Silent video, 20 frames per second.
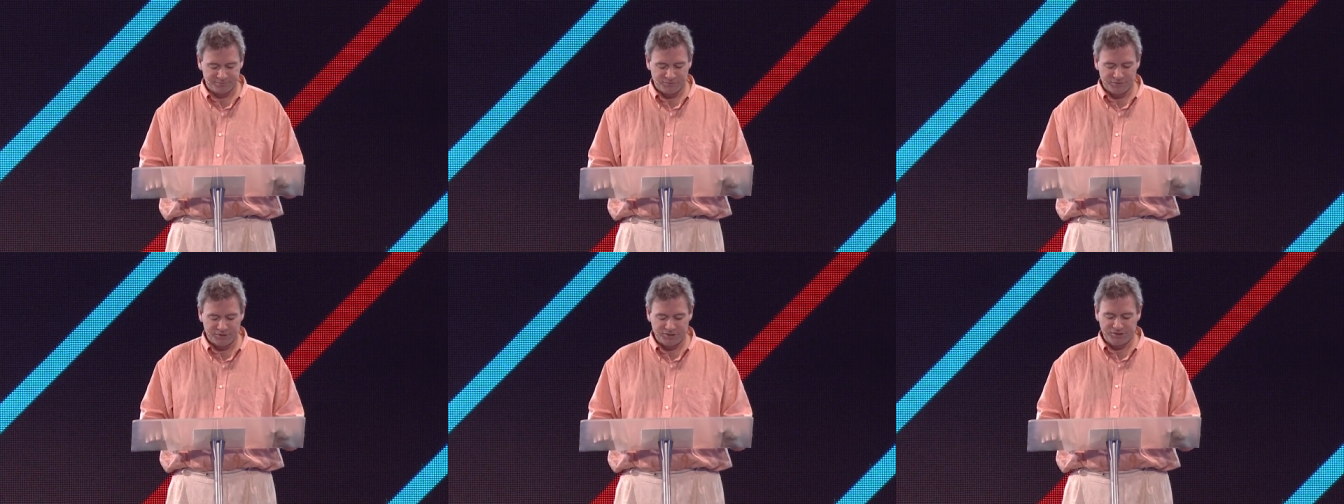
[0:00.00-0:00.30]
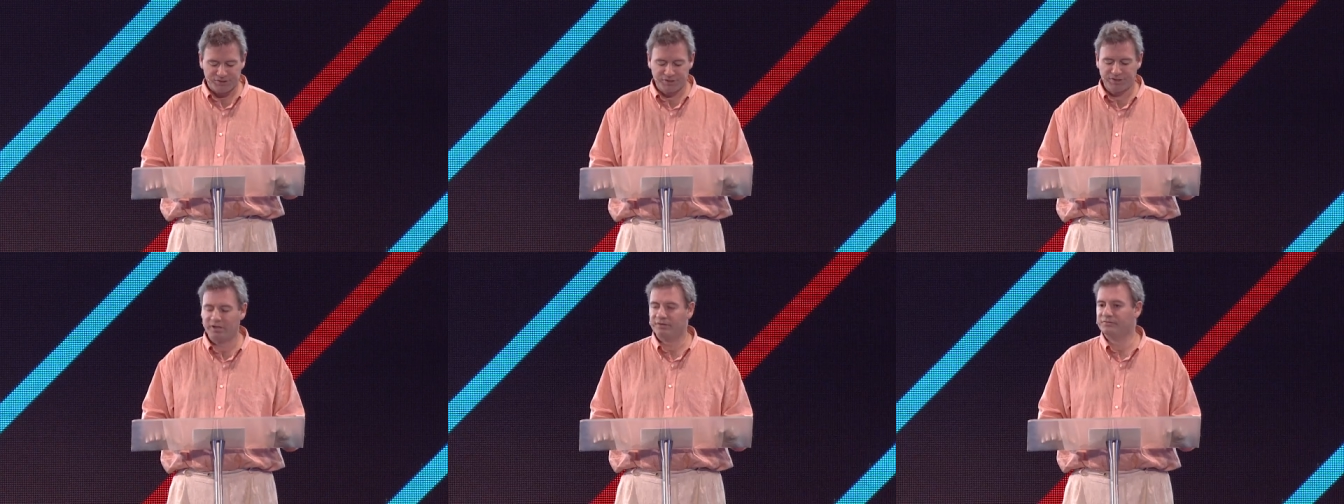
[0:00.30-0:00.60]

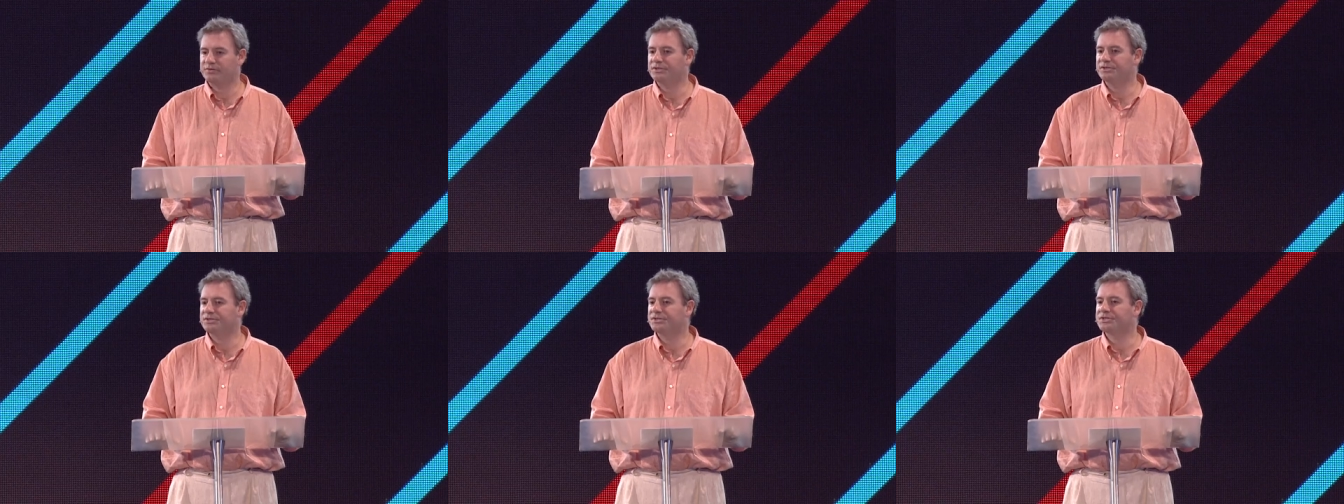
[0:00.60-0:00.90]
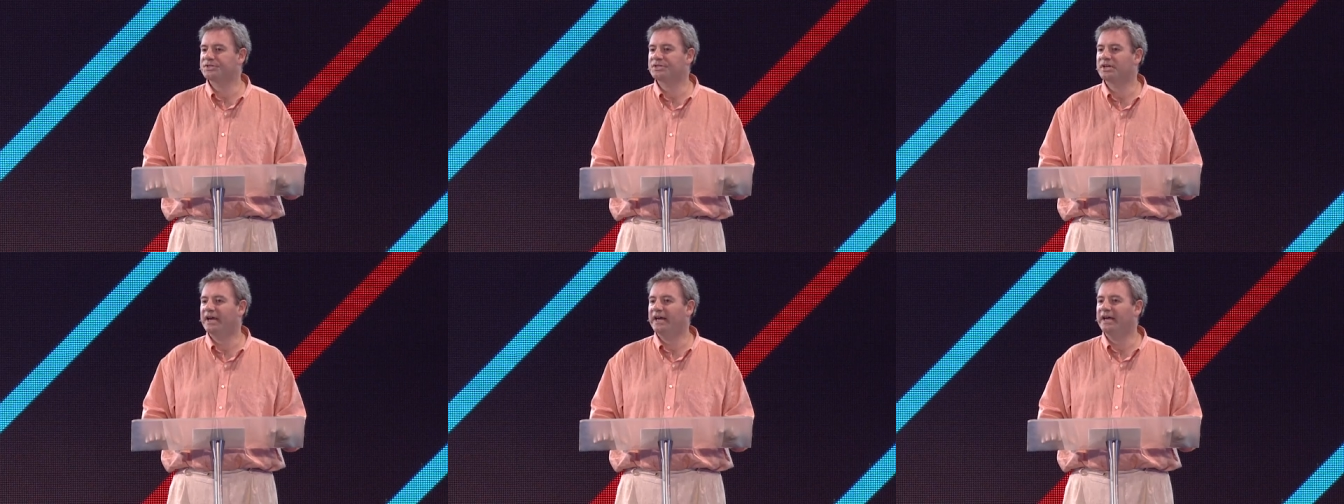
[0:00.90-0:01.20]

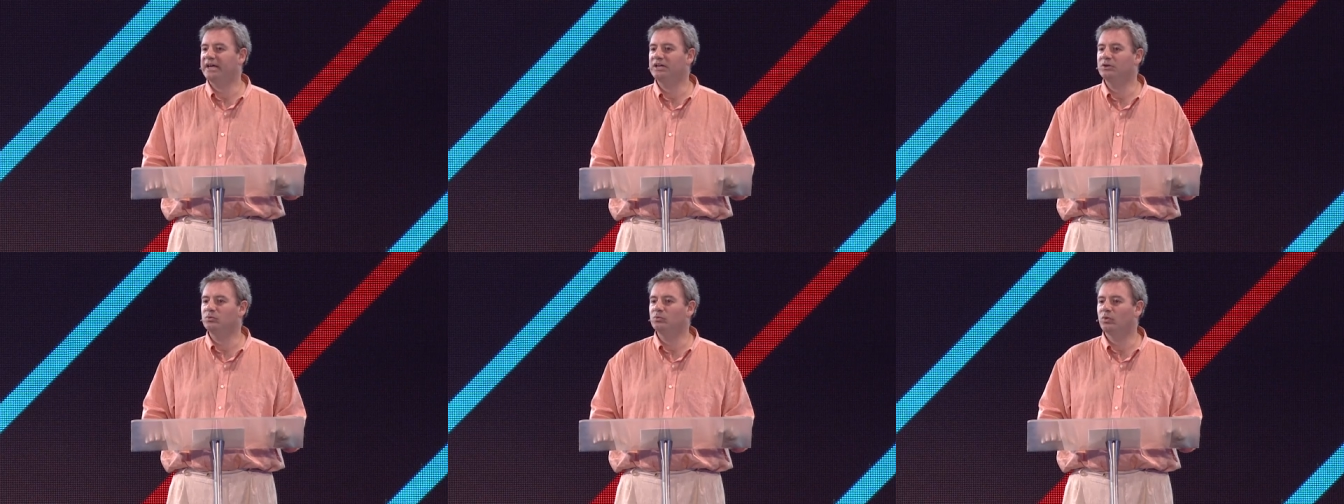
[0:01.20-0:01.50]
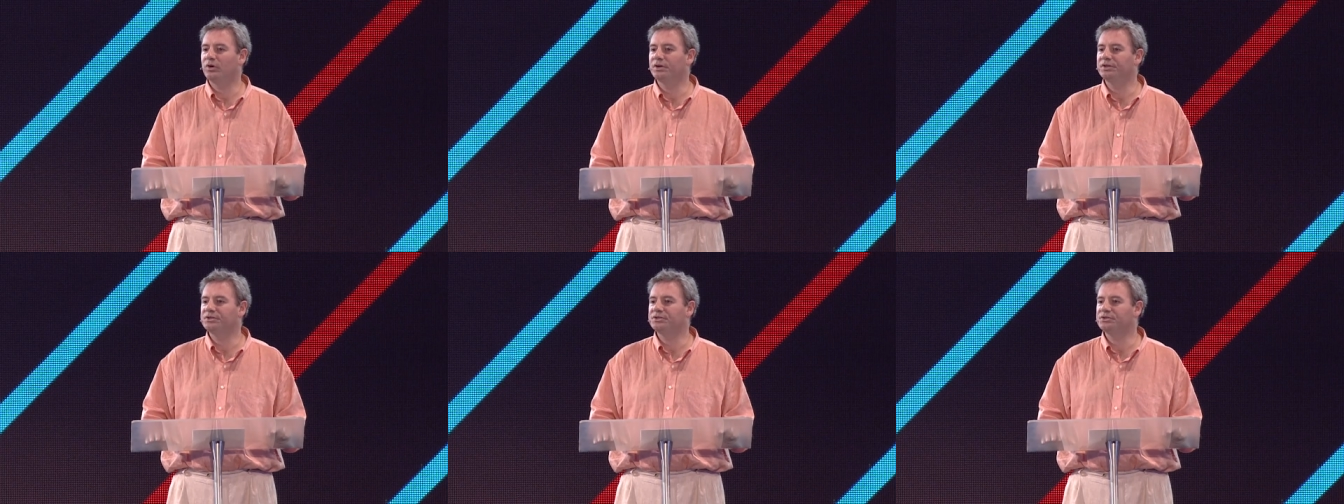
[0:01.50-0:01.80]
discovers a
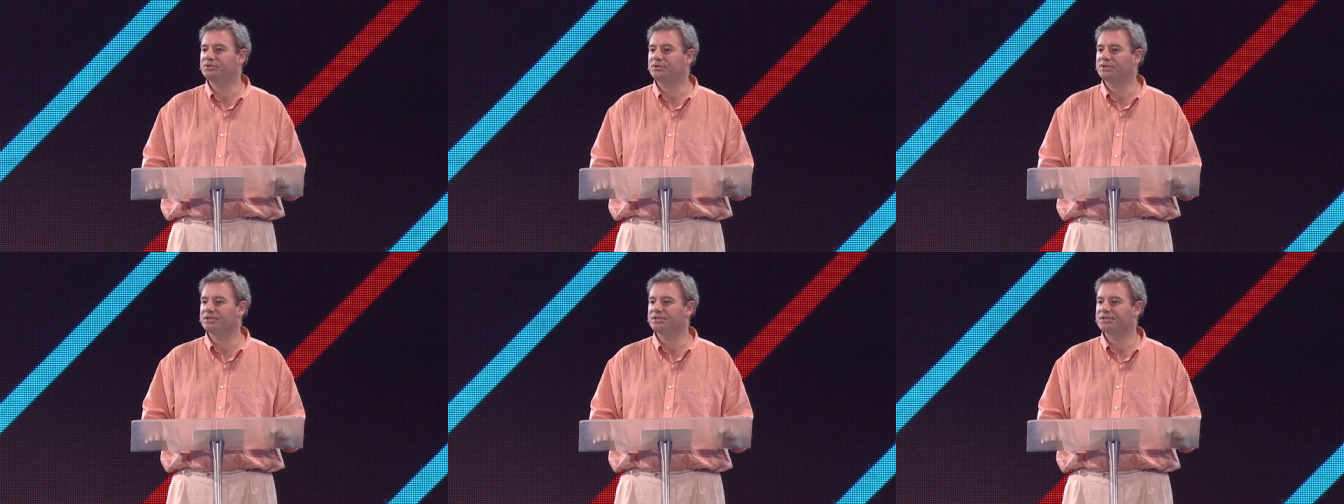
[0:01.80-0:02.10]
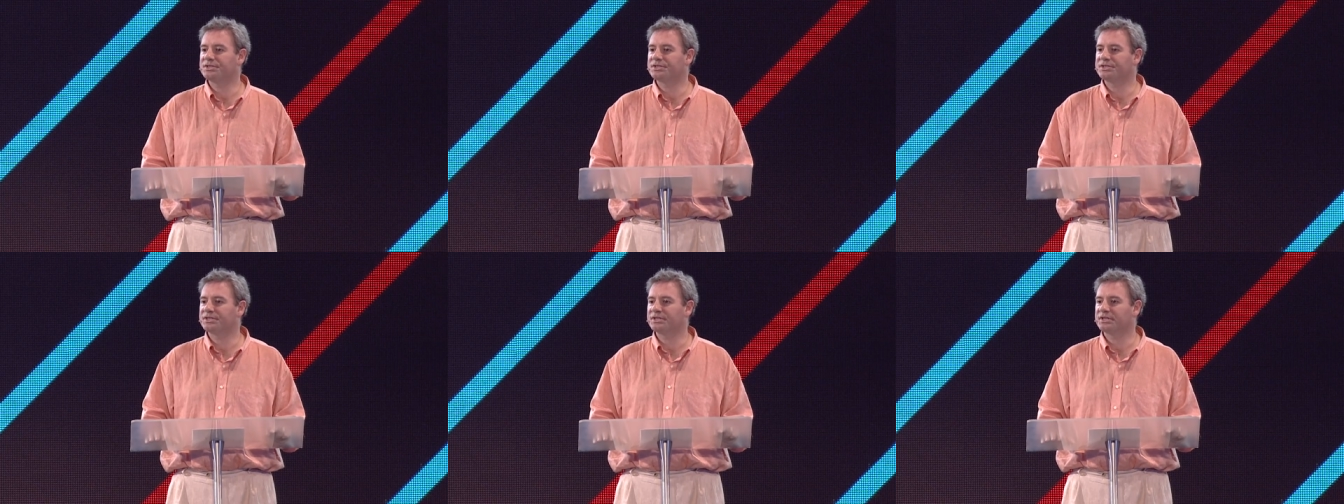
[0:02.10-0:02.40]

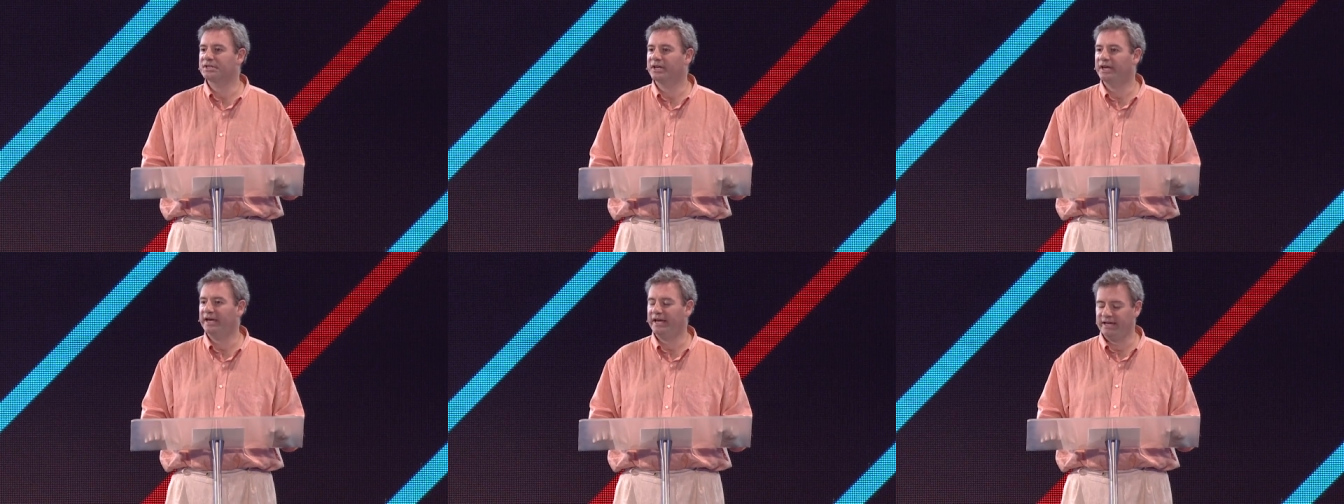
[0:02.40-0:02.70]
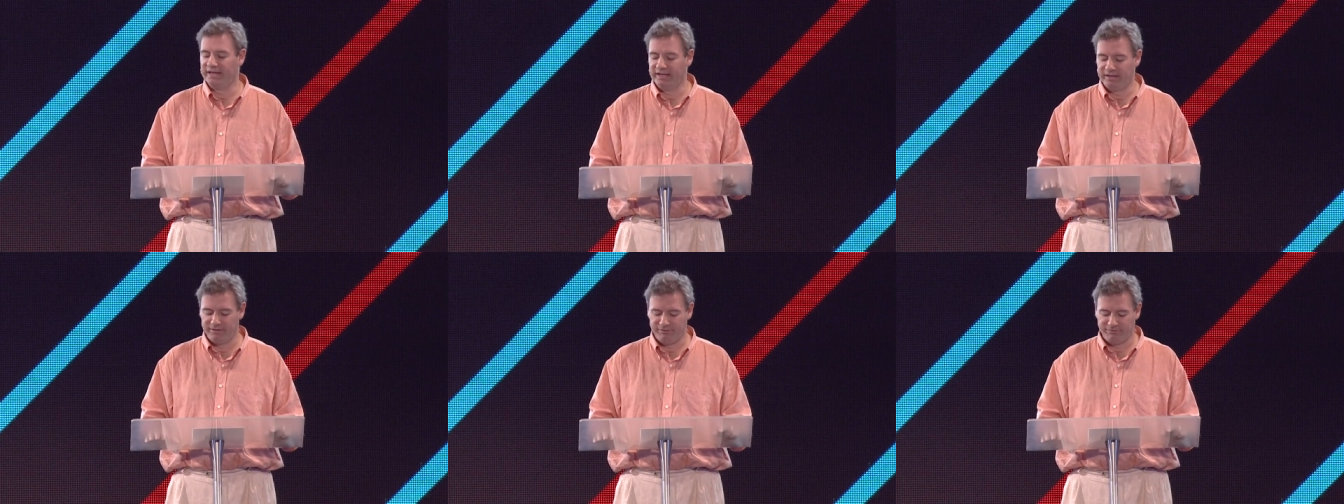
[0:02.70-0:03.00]
wondrous
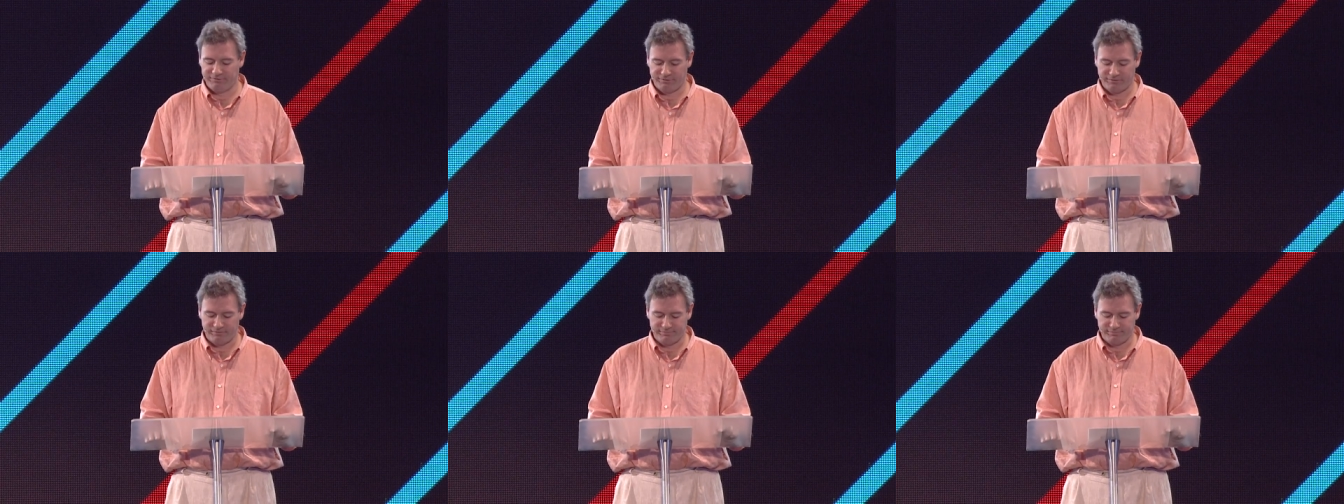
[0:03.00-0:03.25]
cave.